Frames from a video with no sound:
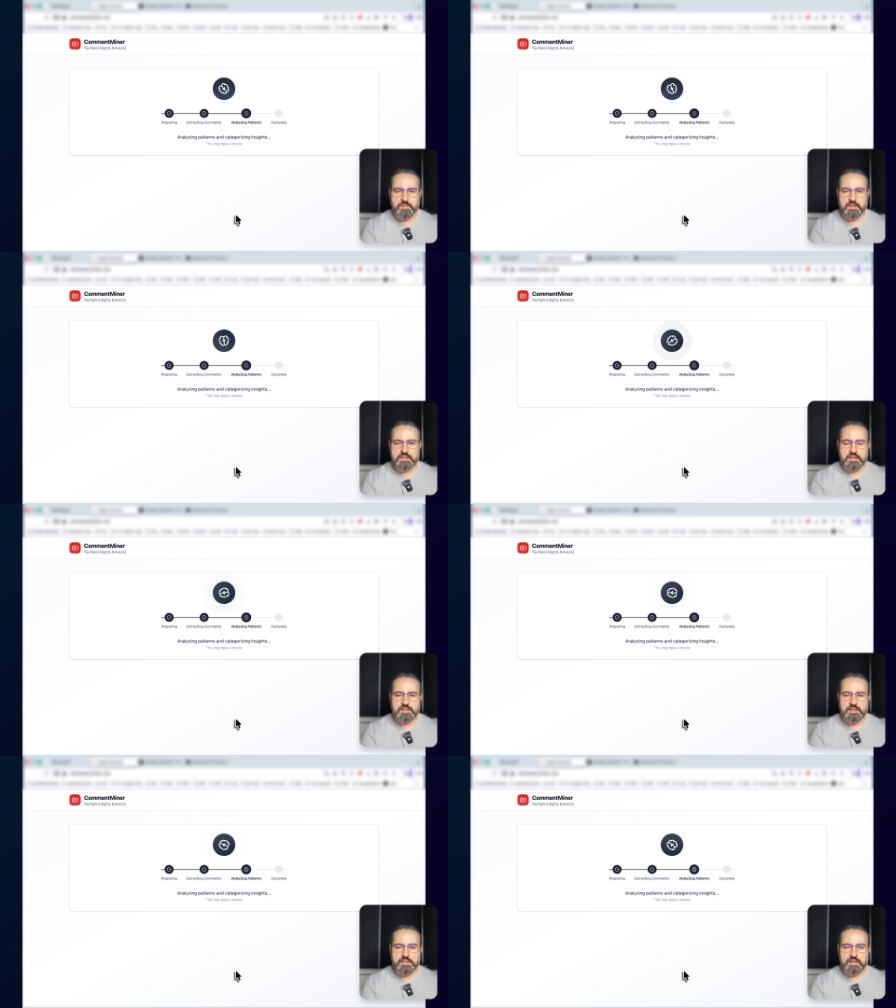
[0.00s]
But as
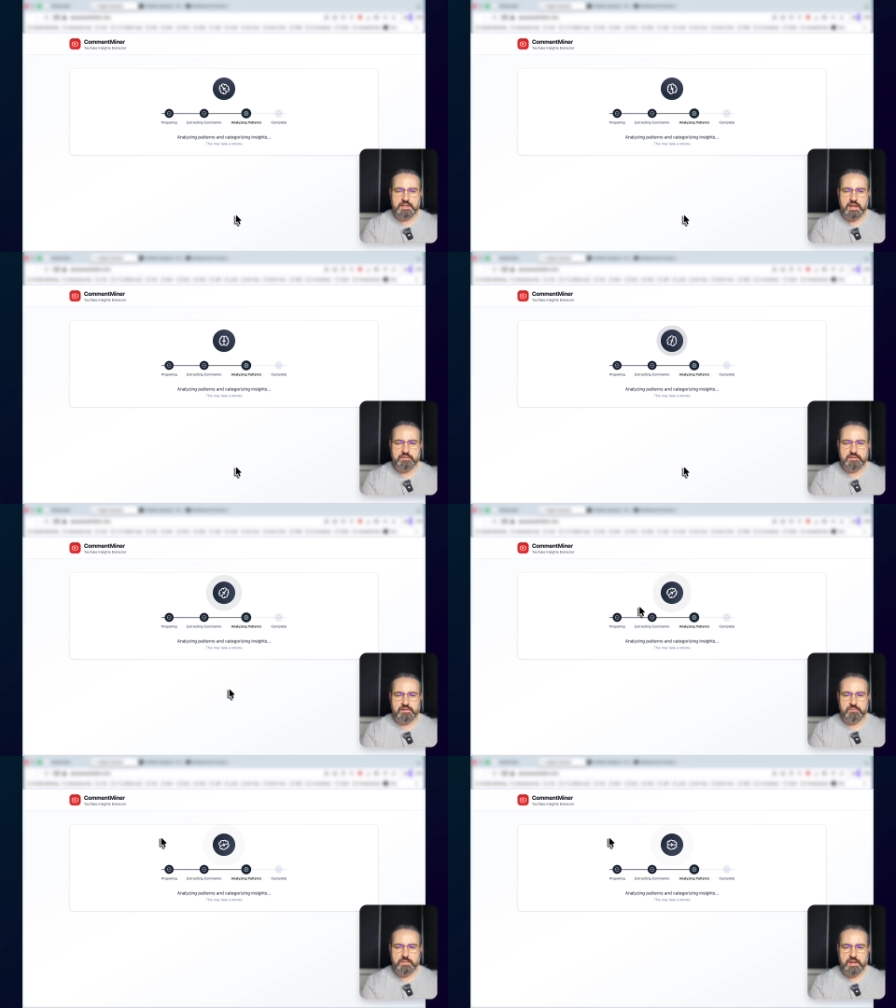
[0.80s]
I said, I've
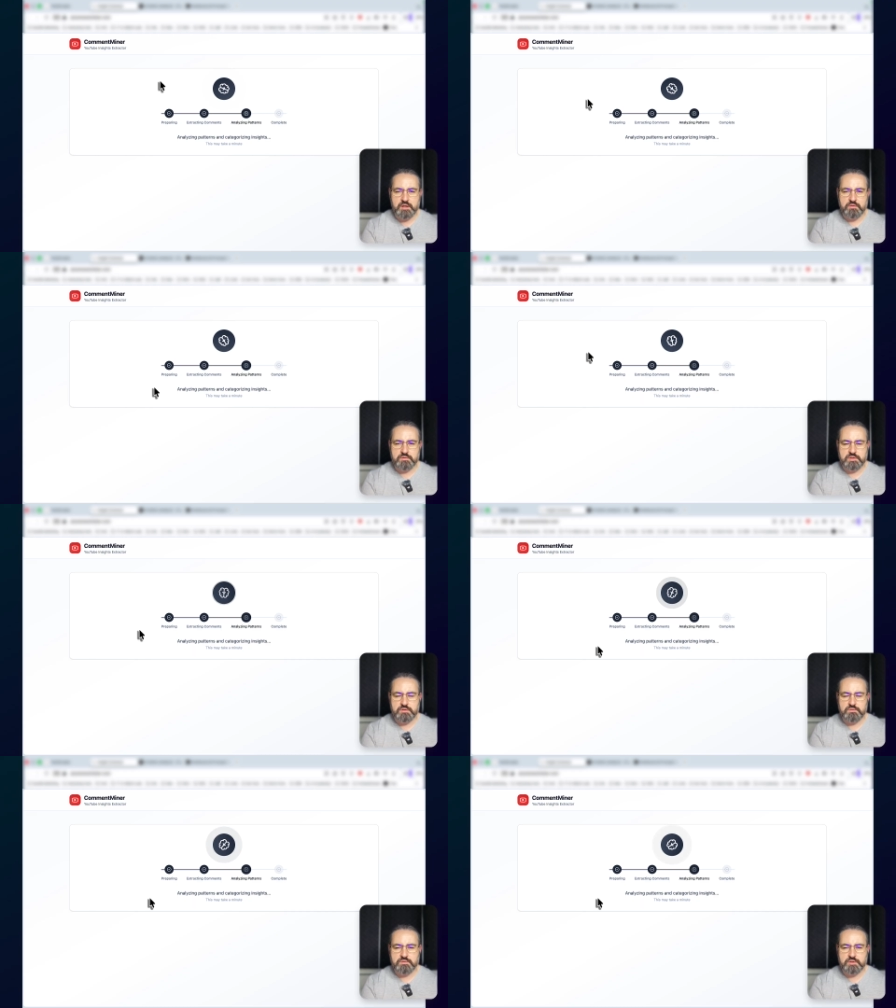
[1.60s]
developed my own
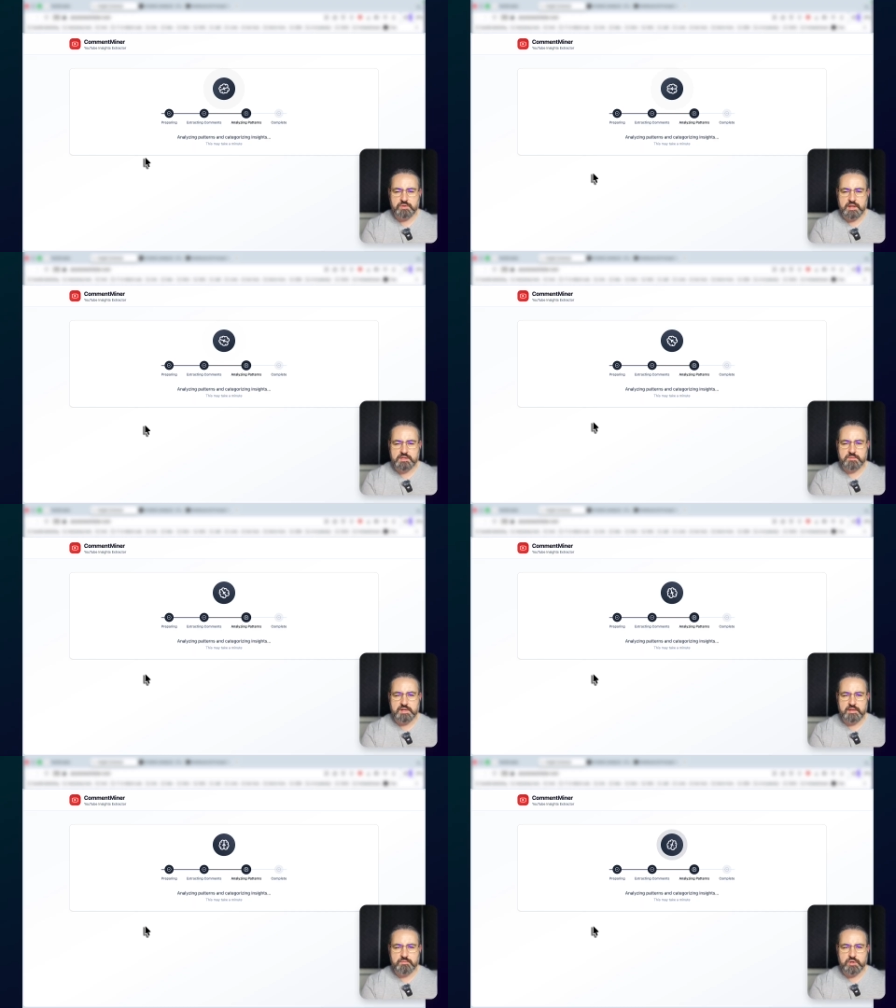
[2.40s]
tool to
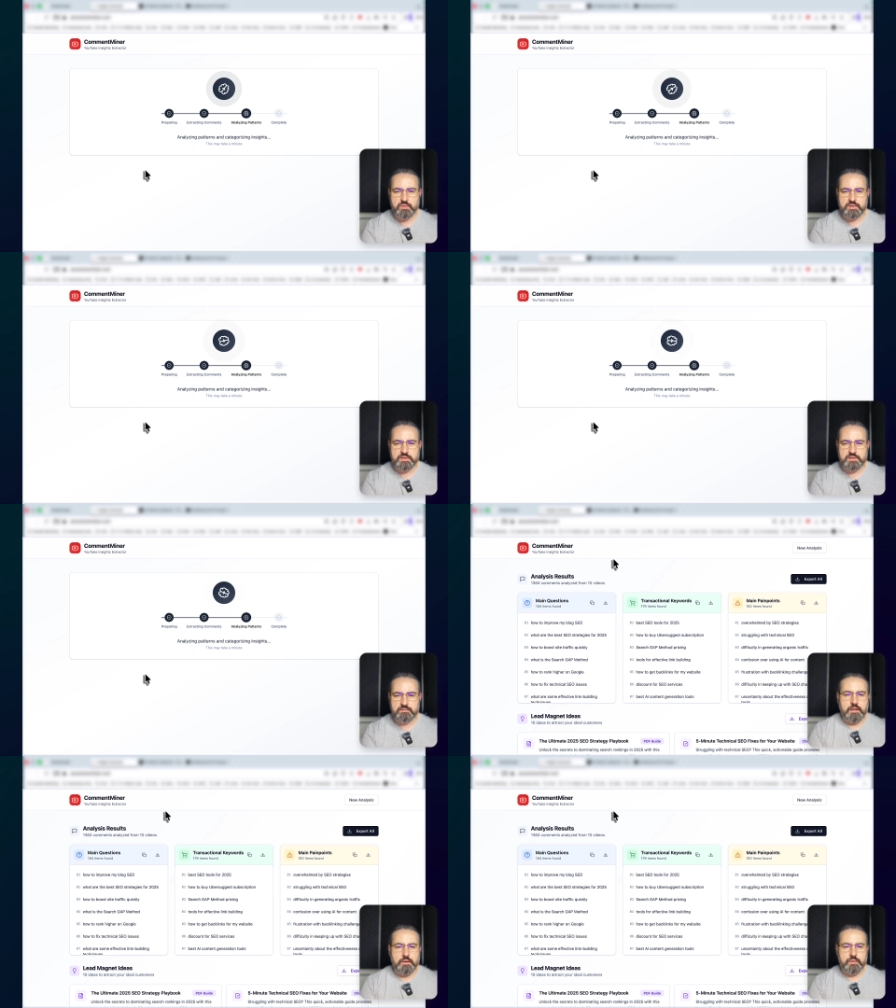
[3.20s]
expedite the process.
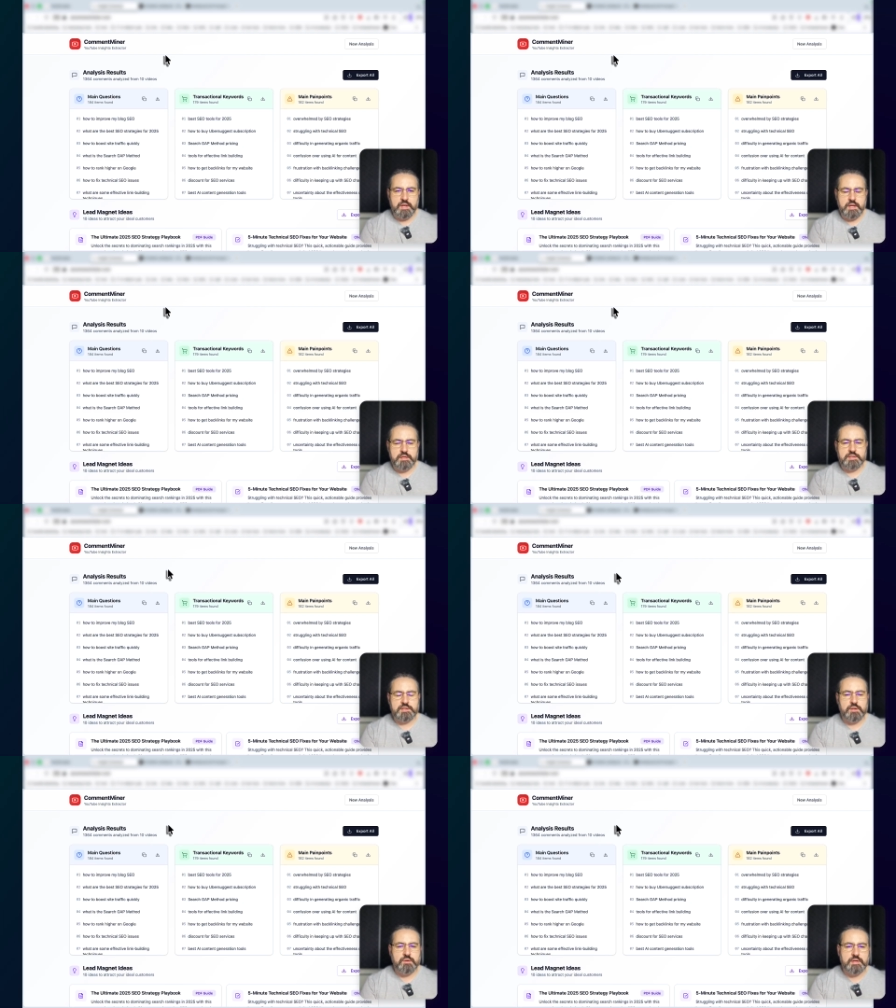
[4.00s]
Okay,
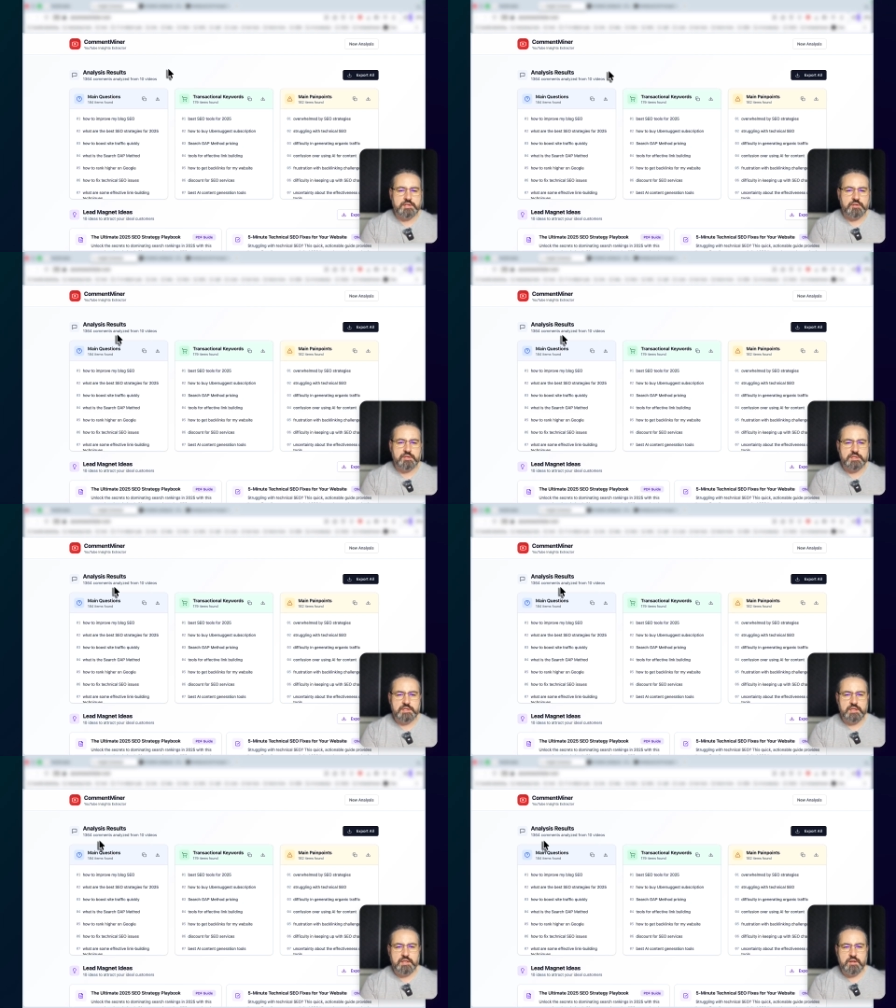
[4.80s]
so as you can
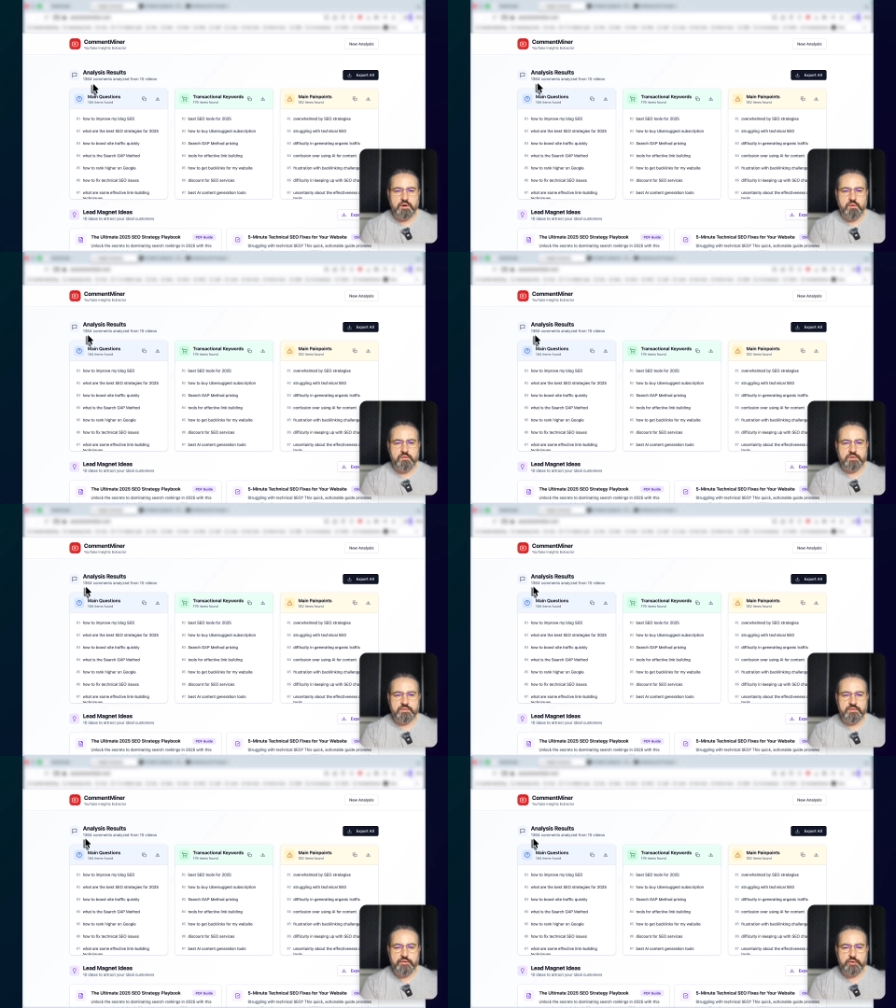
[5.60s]
see, over
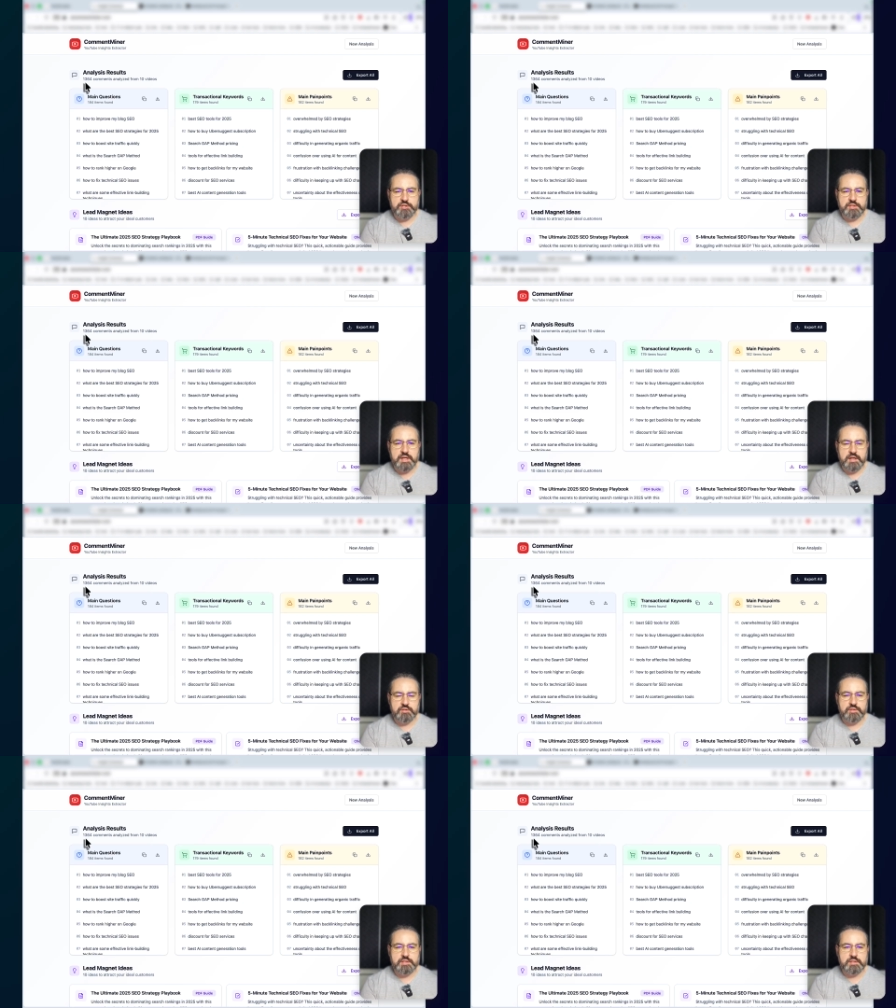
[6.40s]

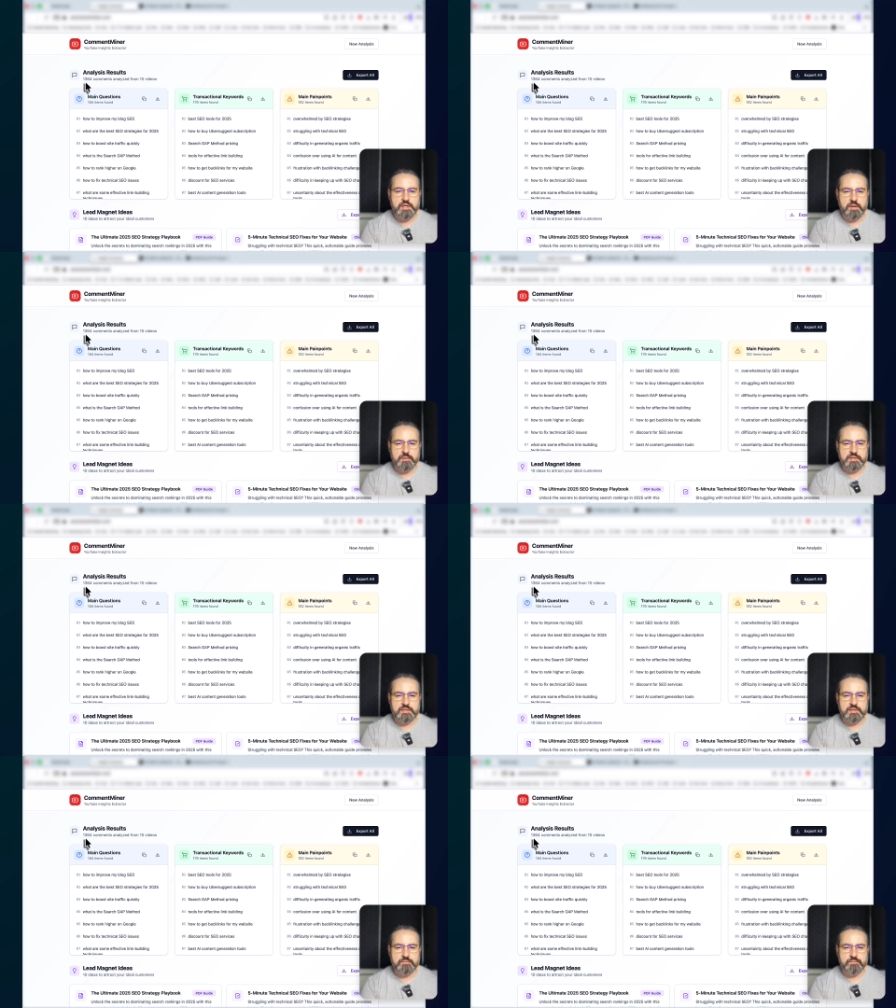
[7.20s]
1300 comments